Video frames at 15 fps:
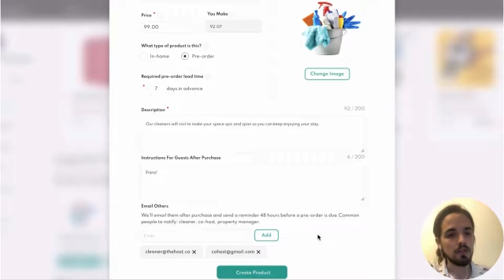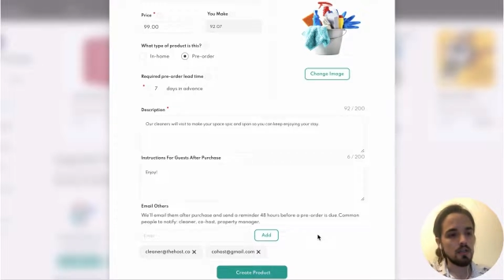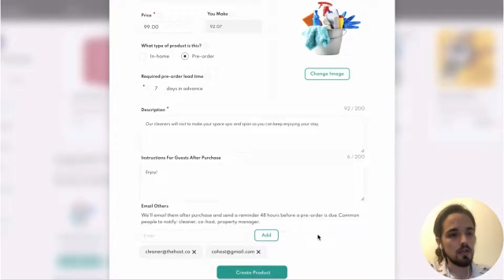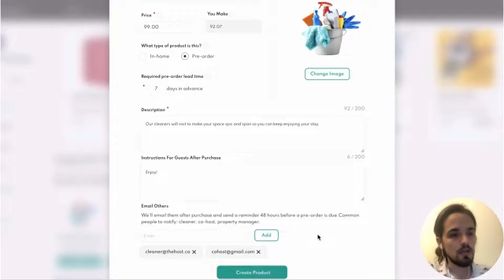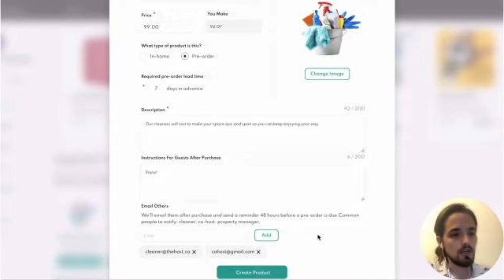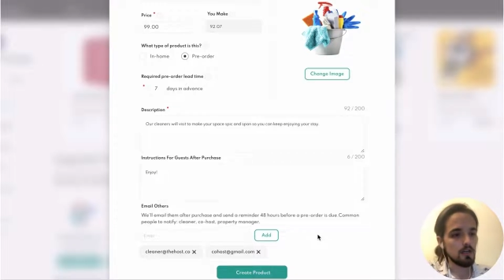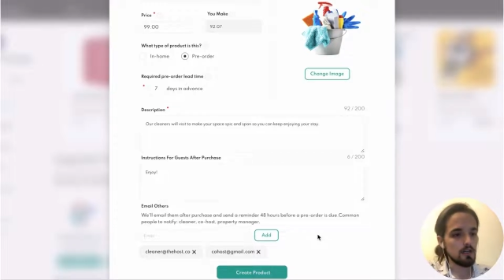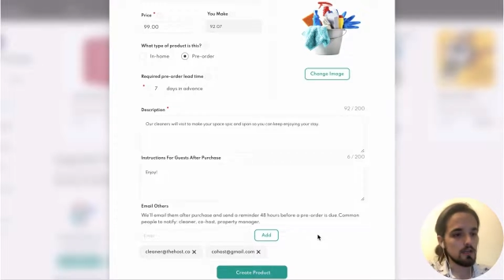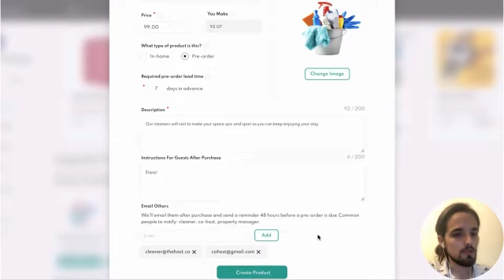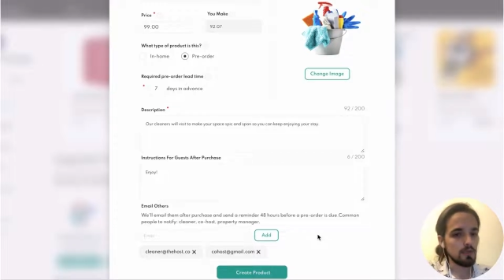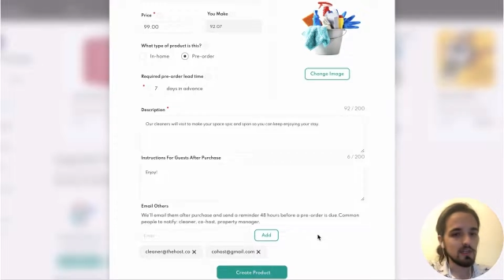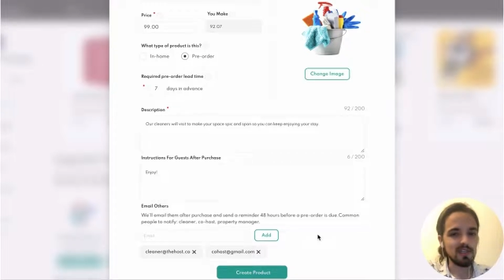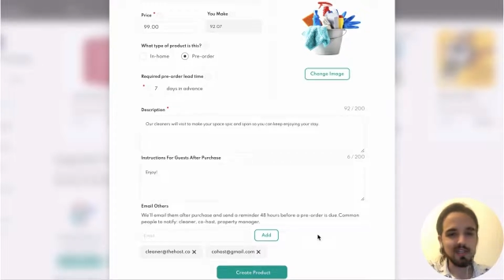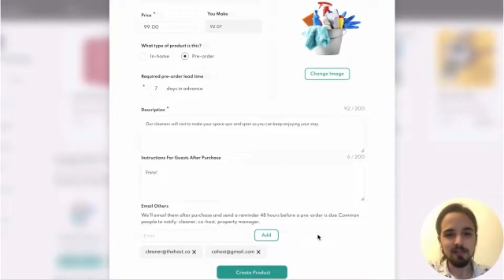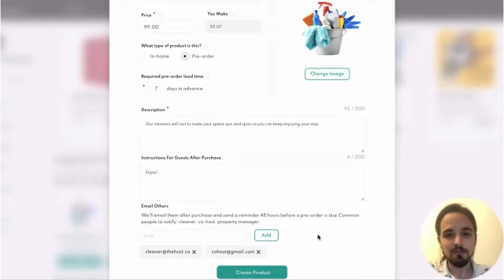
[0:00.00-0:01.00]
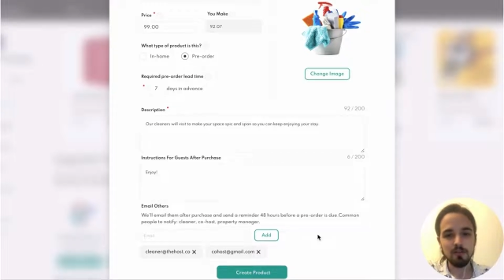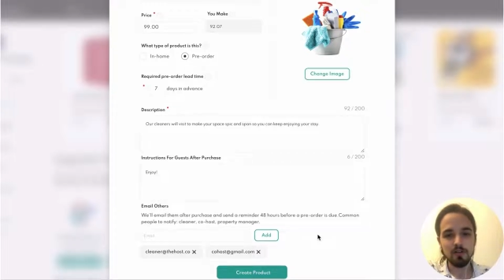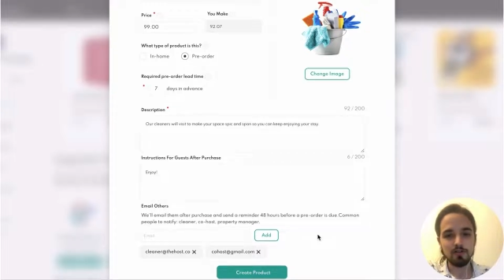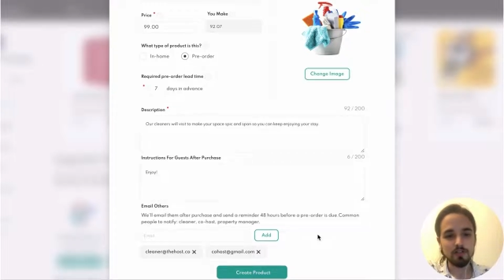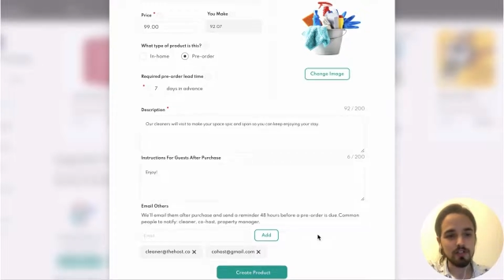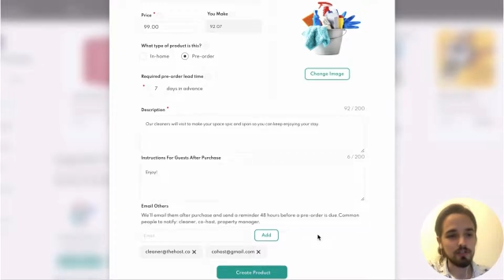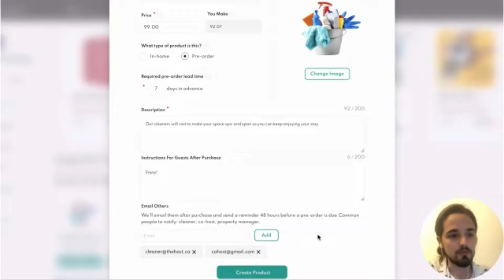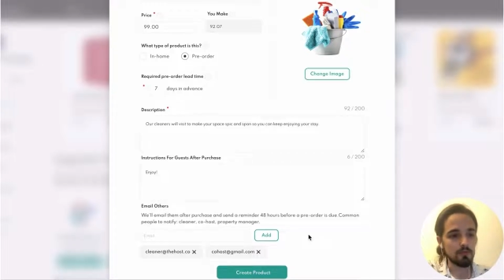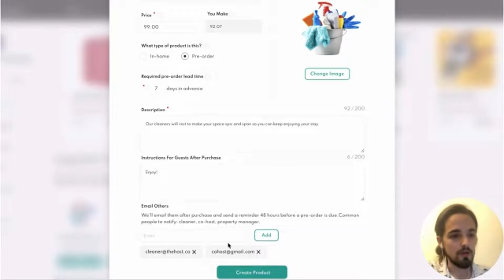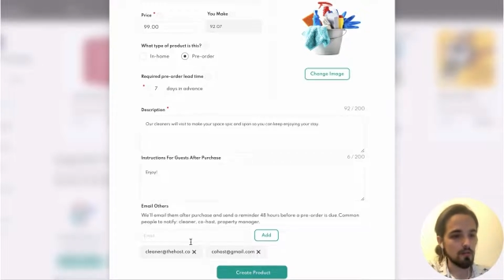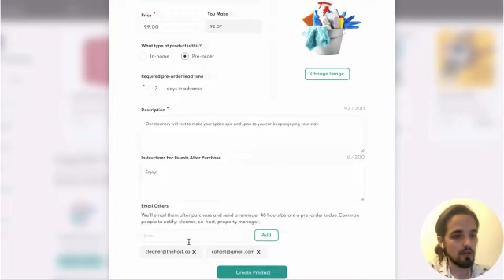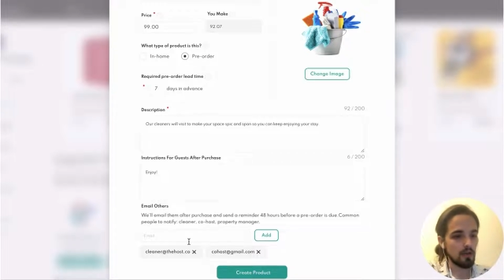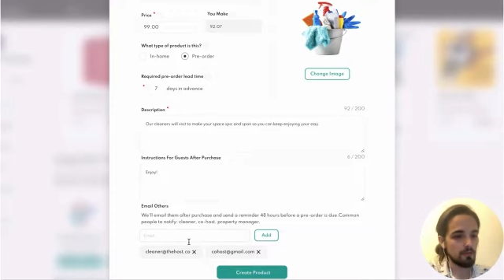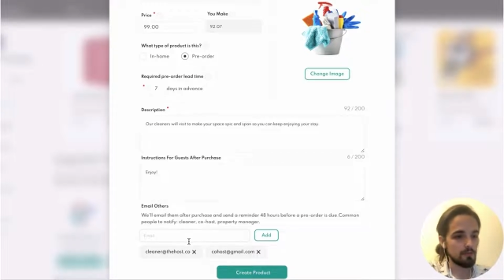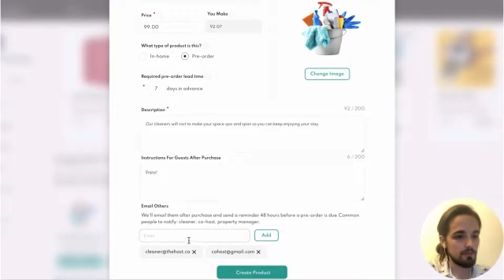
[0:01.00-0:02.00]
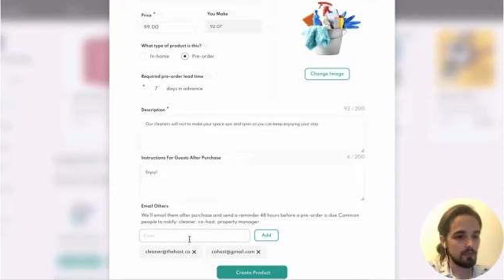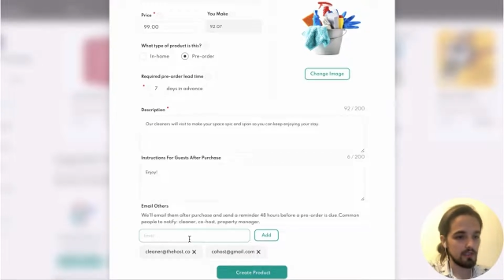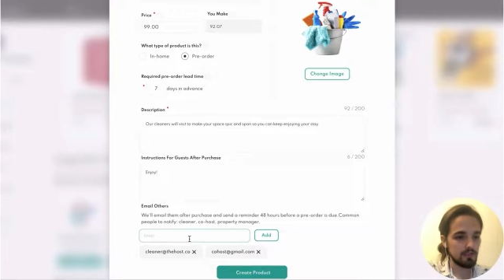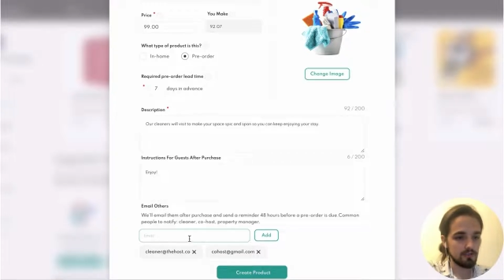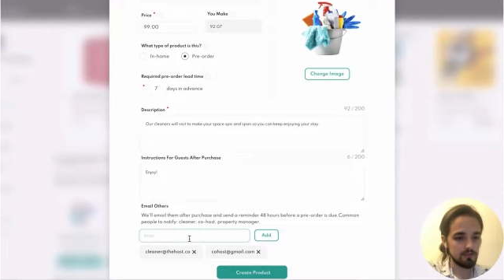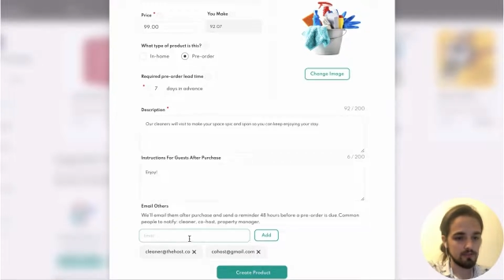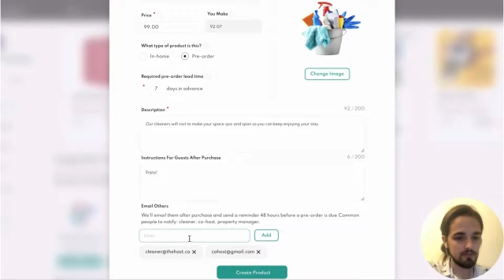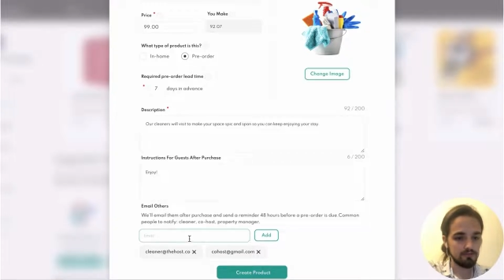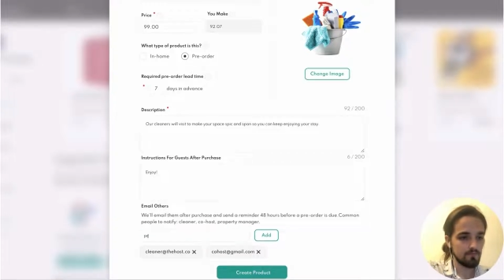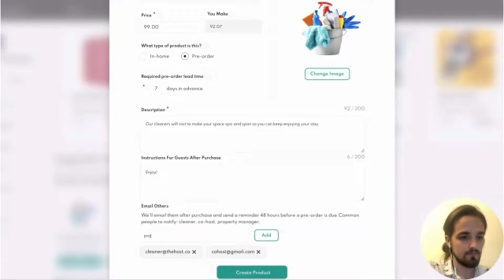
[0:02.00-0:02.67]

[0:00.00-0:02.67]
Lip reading: And then I'm also going to put my property manager on.